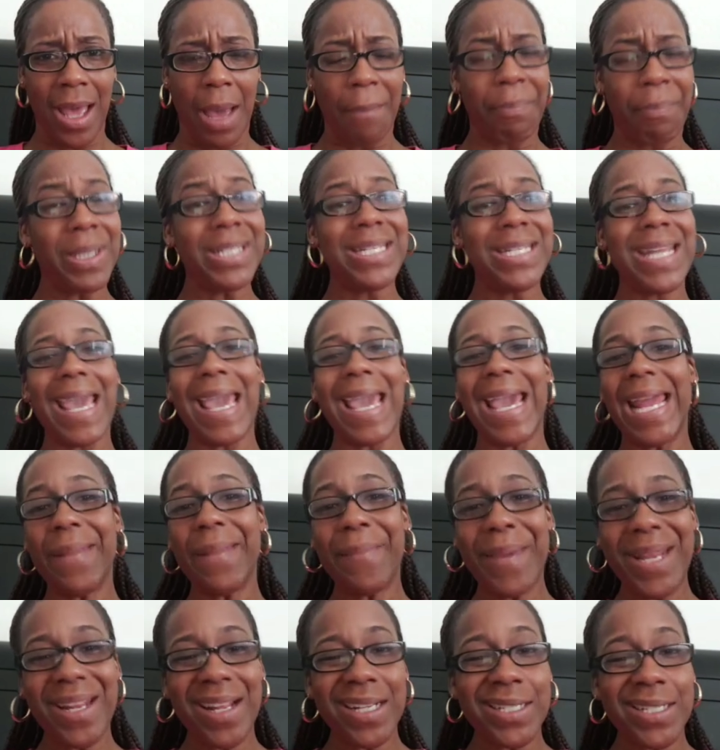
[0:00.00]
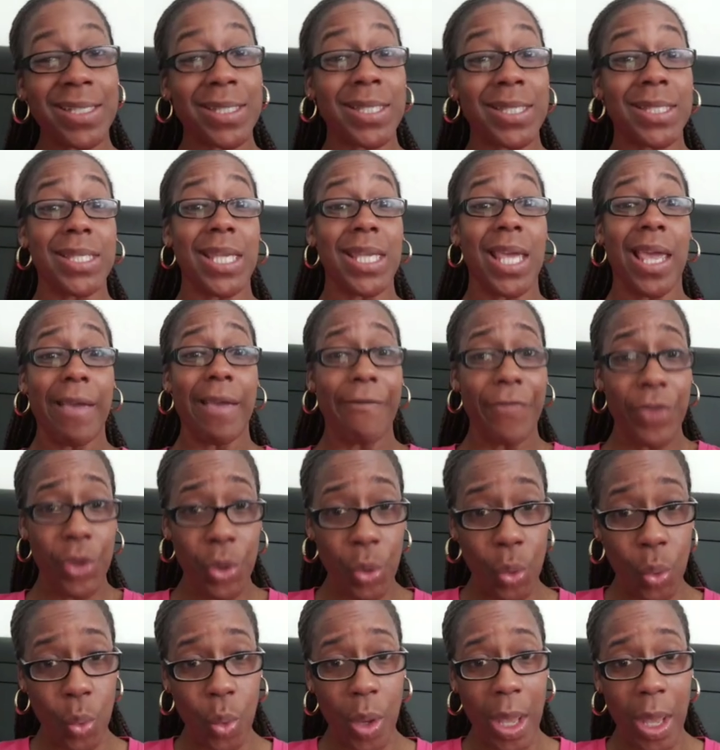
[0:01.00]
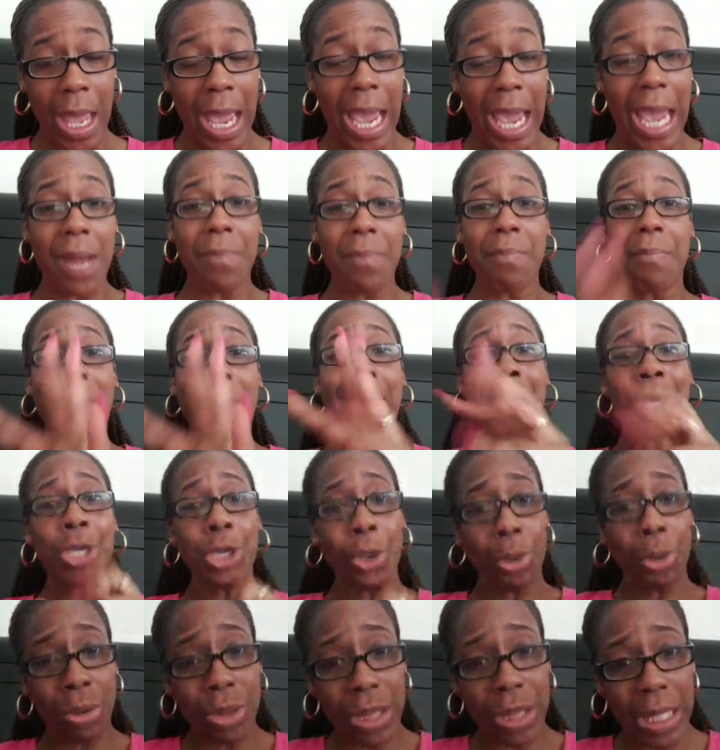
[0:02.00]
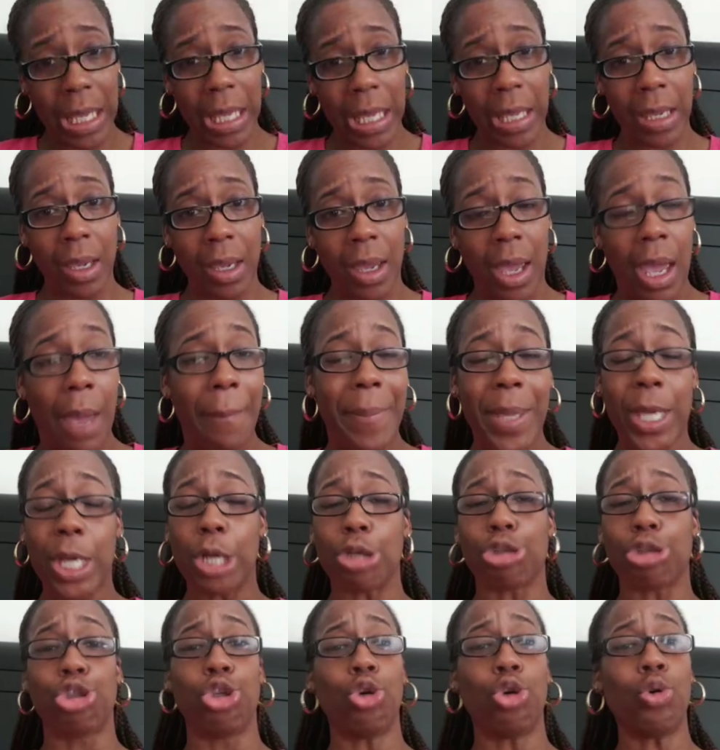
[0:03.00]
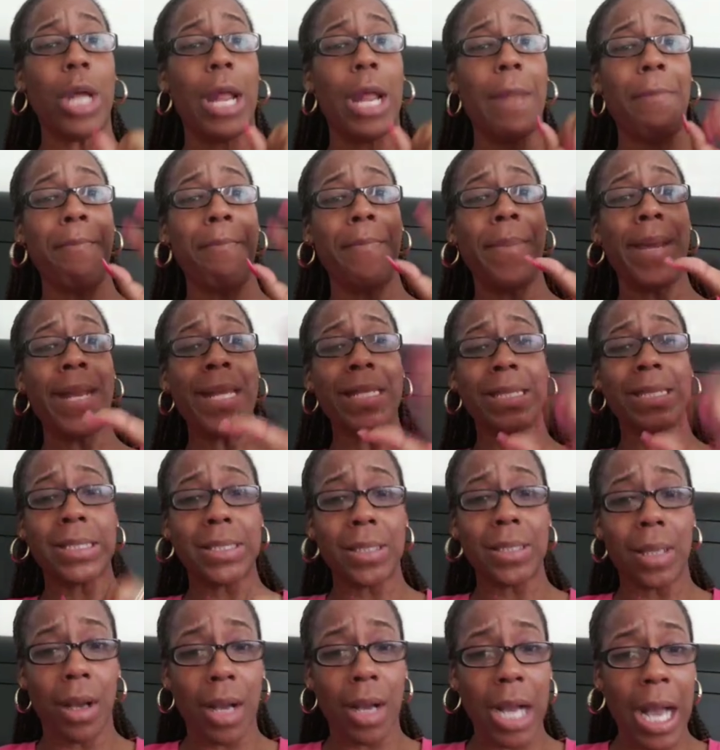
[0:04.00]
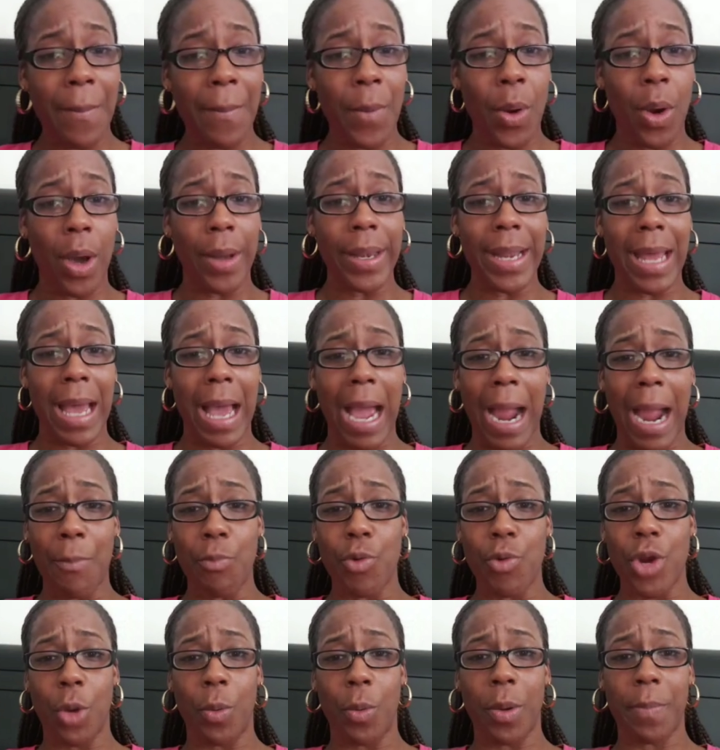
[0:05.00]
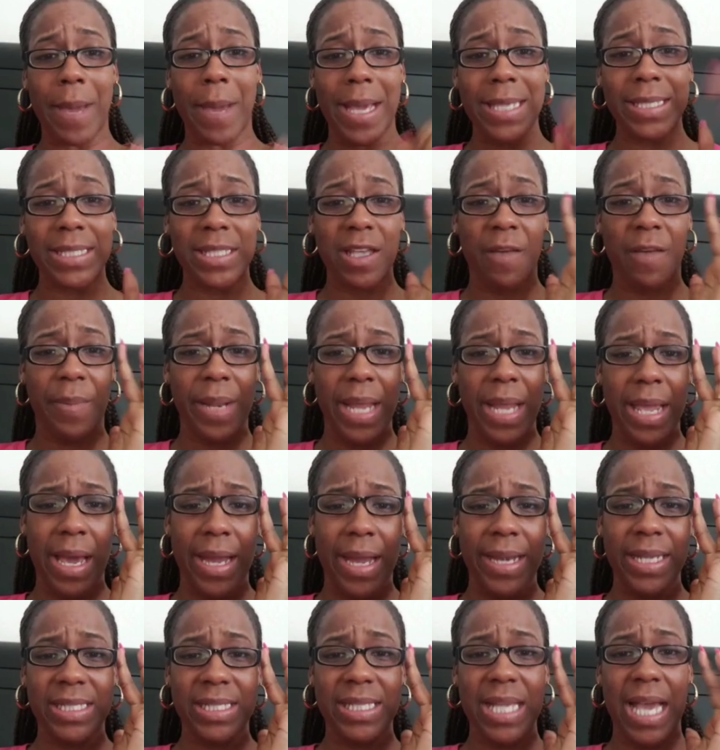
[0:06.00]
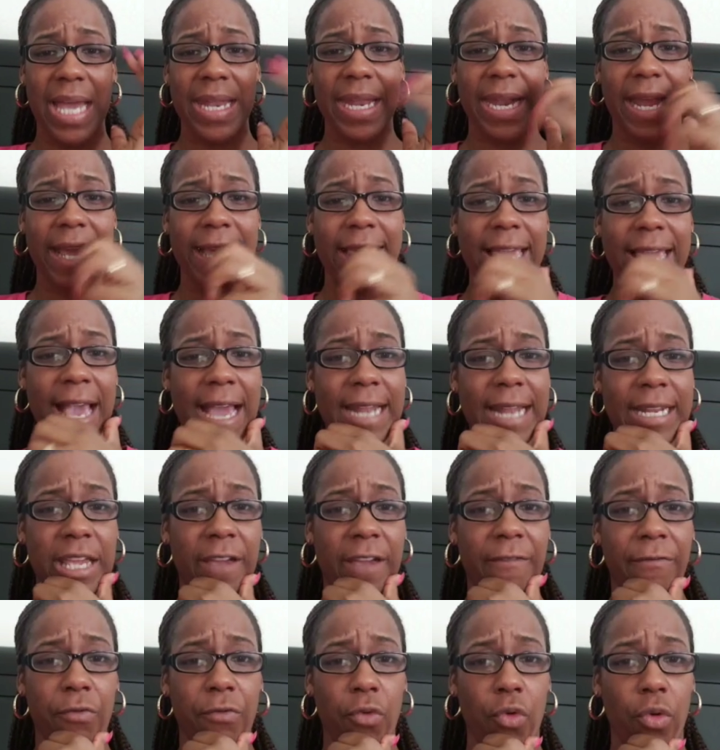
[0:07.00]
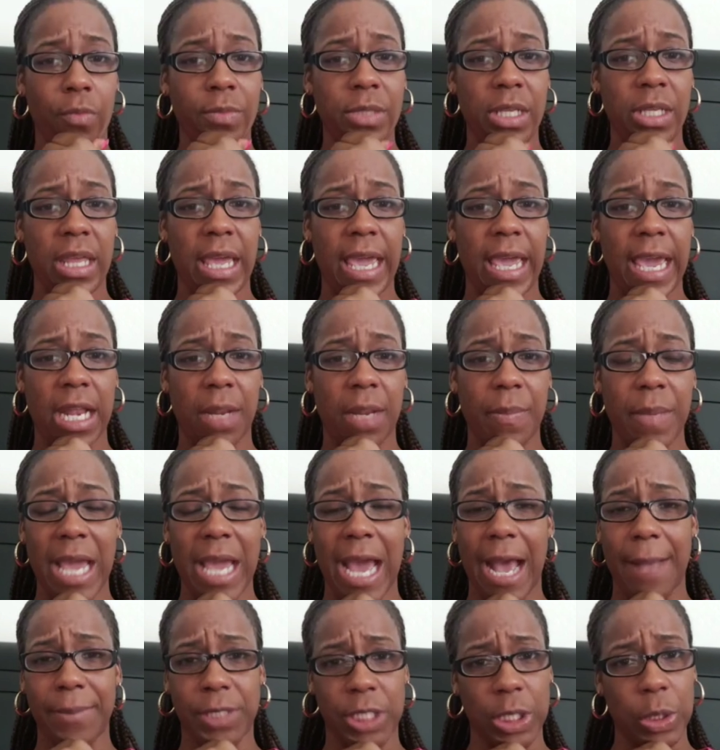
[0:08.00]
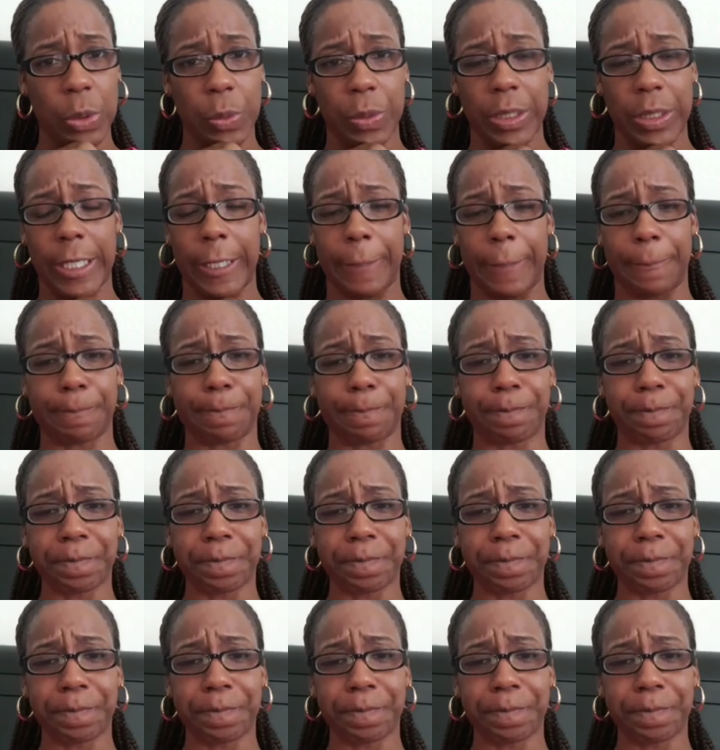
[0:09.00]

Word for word: But the enemy done deceive you and make you think because you done minister. Come on now, I'm real with myself, but I understand that I can't give room to the enemy. Absolutely.